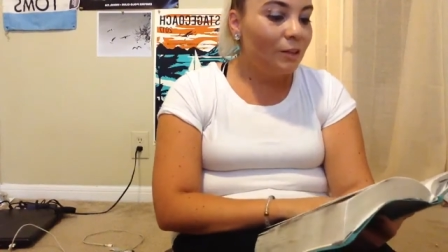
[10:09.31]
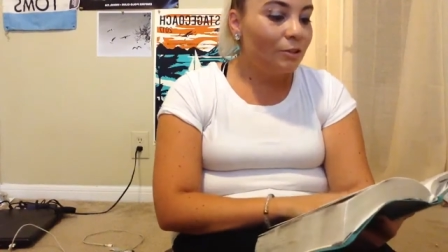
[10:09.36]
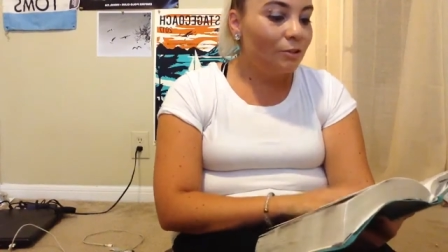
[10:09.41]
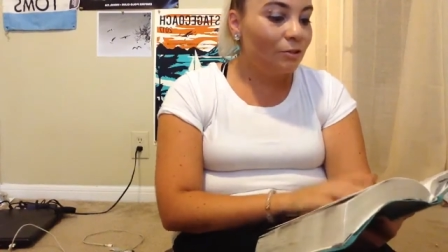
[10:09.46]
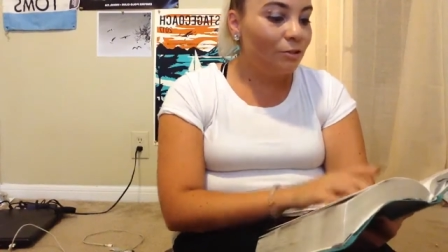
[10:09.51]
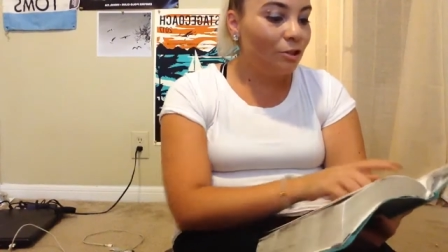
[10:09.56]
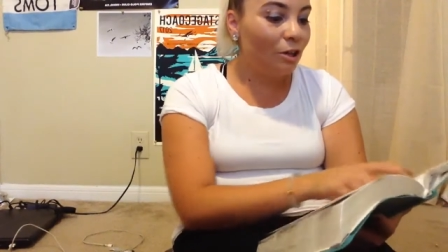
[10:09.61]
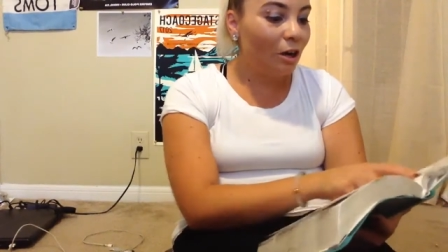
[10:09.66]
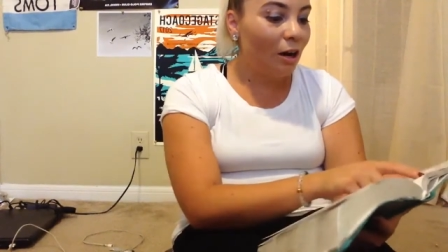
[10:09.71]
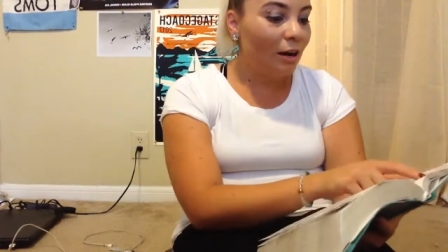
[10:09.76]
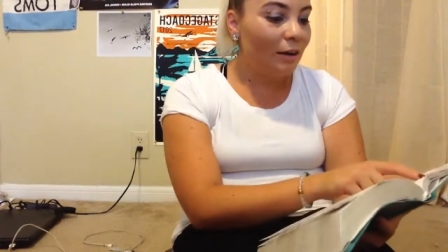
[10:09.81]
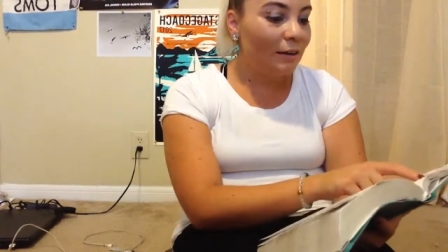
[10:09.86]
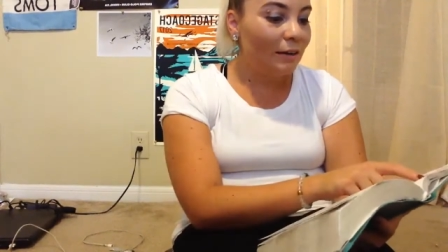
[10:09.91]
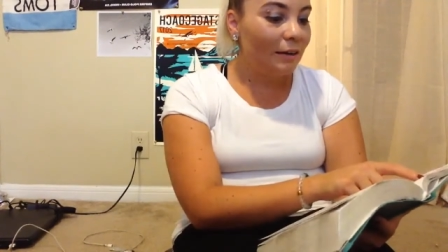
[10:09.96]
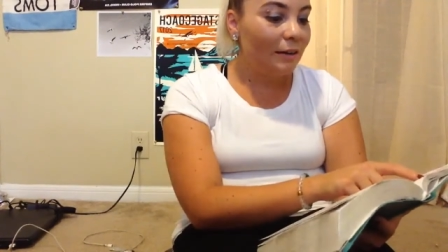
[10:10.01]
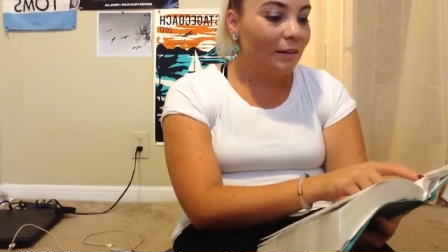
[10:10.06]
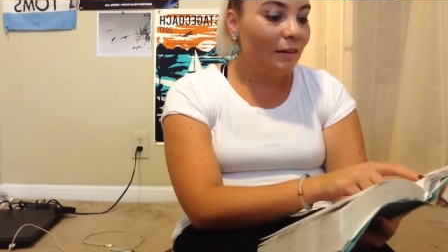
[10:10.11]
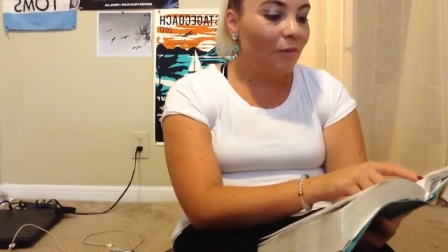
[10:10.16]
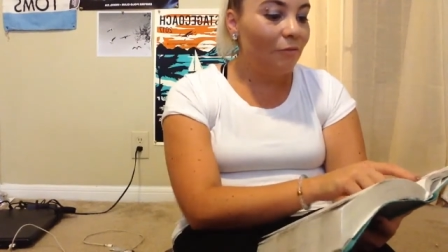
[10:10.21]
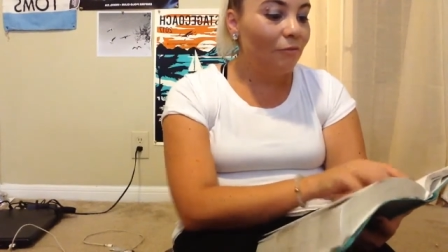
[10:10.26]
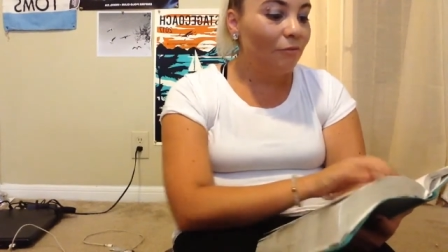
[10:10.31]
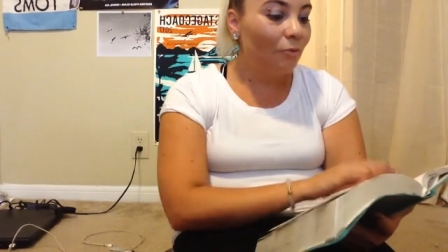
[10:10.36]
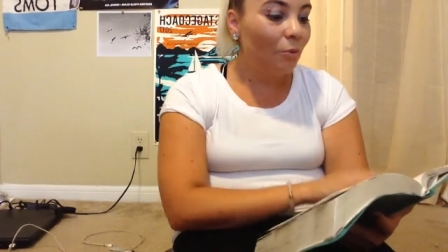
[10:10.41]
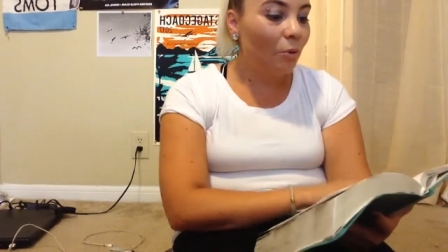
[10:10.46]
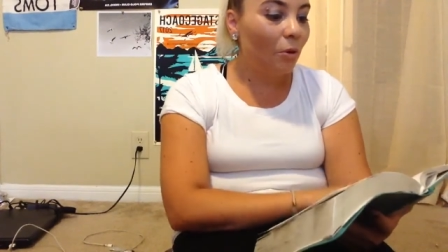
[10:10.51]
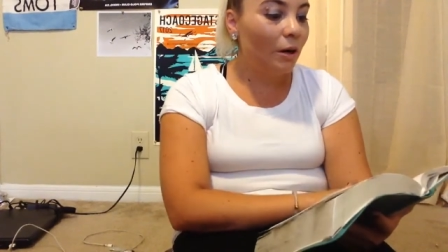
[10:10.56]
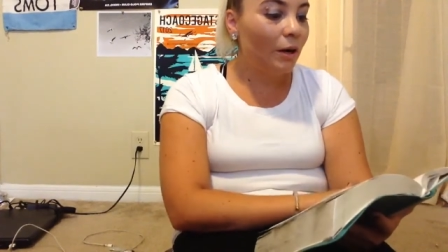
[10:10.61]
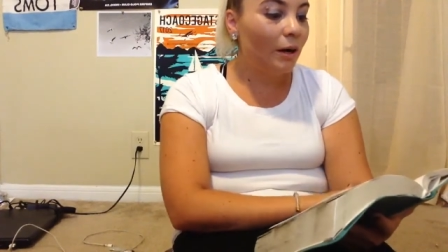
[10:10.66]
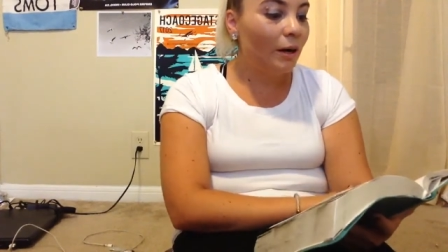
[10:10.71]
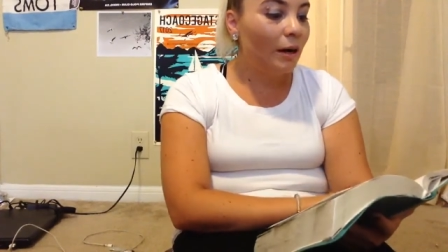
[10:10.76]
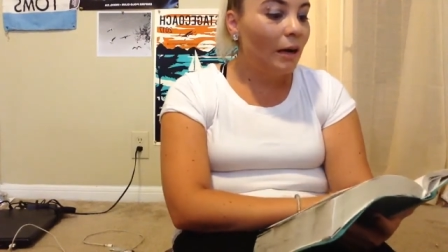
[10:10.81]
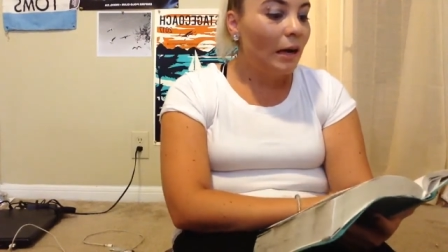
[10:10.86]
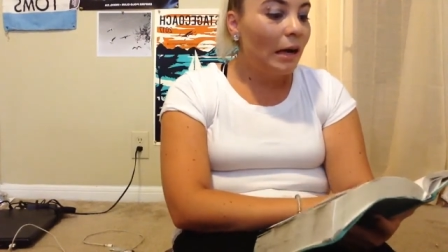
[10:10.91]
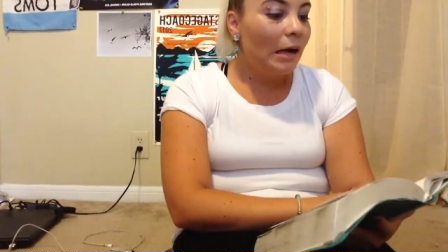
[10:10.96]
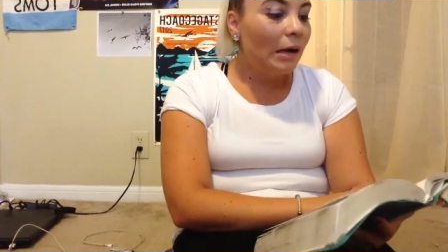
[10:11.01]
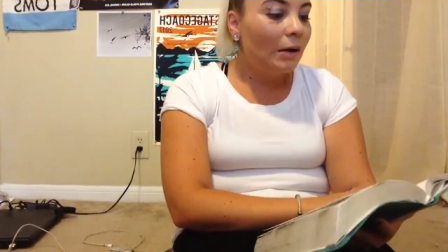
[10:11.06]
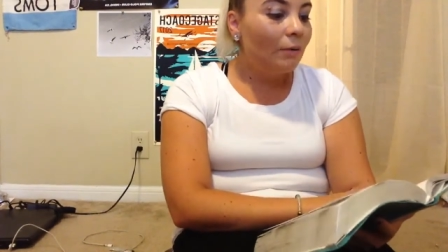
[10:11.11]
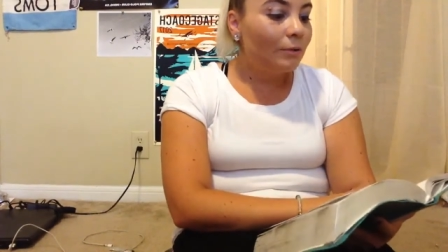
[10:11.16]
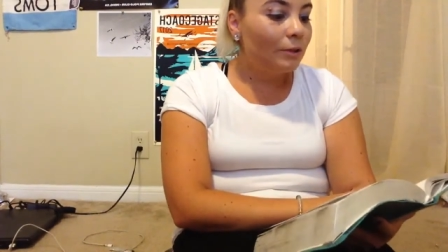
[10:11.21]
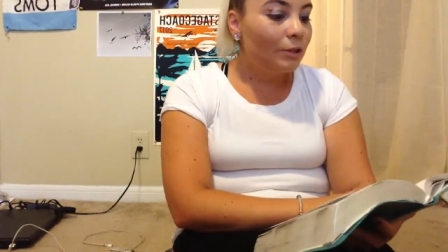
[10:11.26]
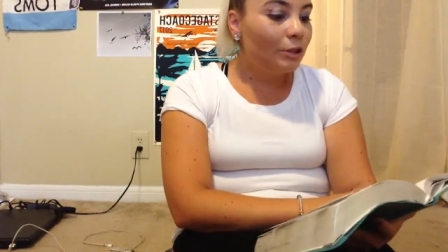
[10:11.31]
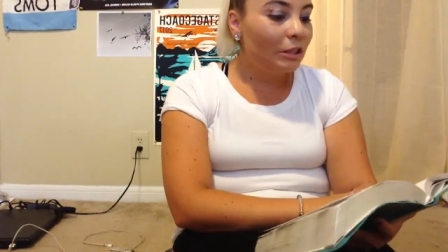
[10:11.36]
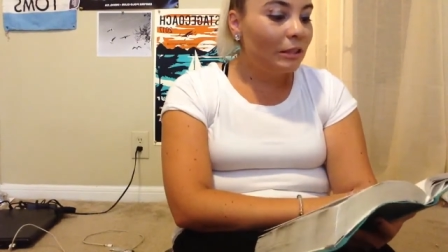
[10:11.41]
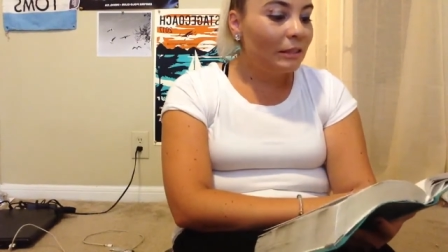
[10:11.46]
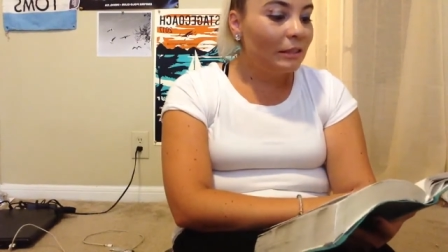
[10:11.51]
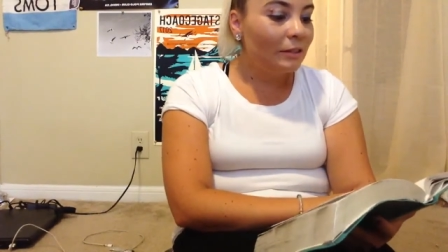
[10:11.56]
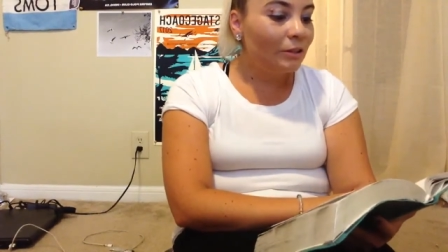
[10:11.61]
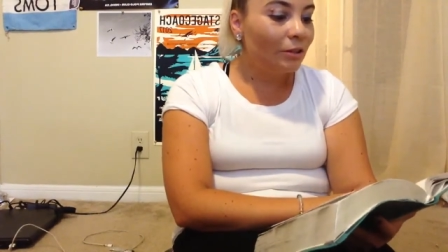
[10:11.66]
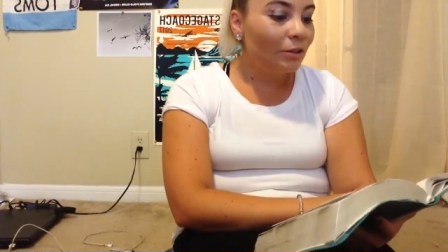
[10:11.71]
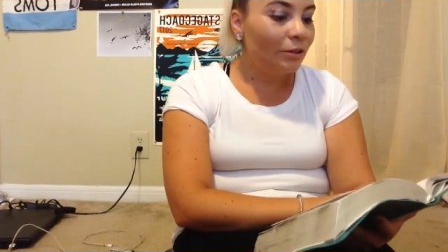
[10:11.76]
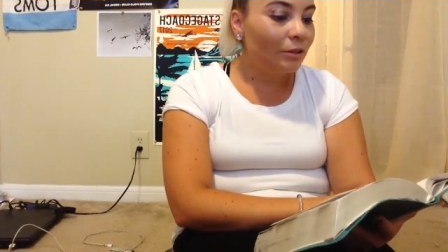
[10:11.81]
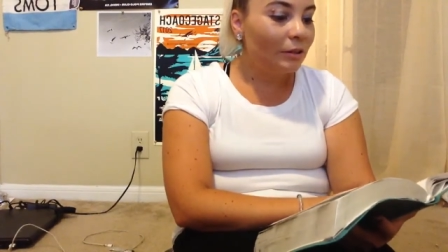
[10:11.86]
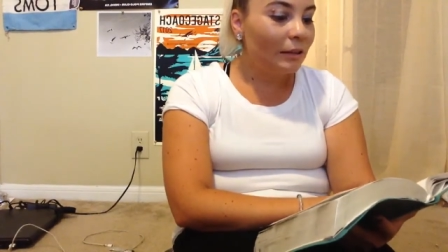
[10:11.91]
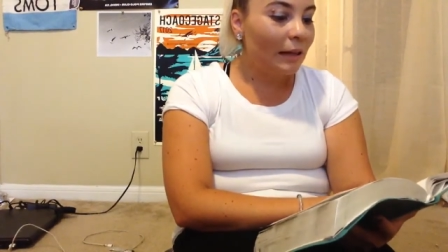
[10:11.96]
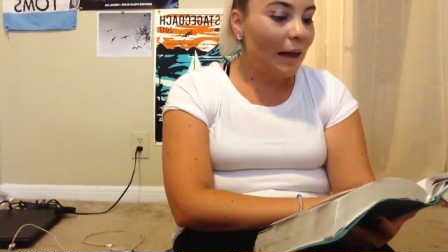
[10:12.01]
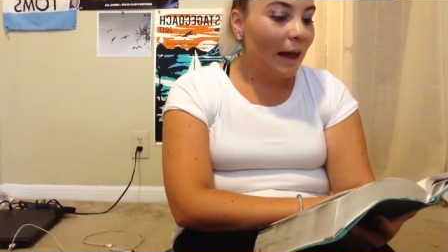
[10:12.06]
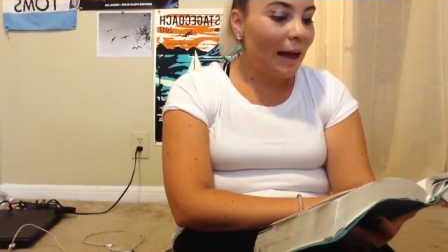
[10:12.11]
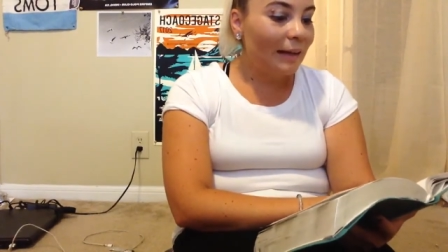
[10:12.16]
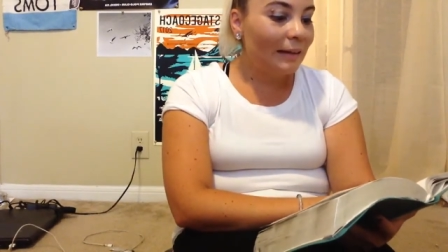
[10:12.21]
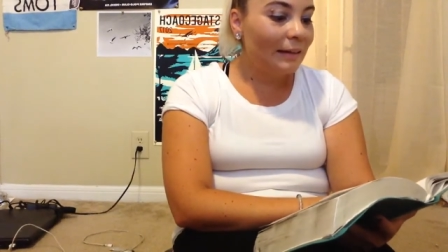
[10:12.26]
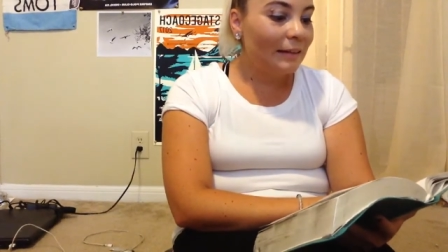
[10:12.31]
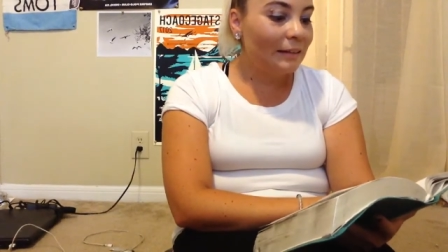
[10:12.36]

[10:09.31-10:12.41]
So John 11:4, when Jesus heard that,